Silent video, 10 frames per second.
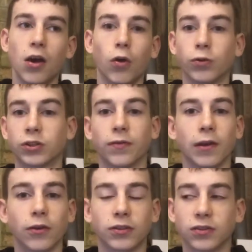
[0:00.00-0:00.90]
also the
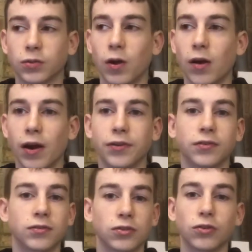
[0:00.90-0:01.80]
looks as well, and
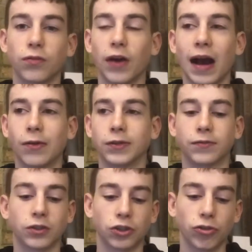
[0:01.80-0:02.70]
sort of how you've
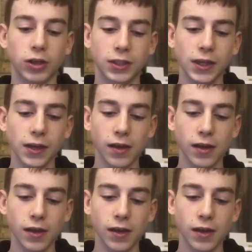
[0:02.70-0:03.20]
constructed it.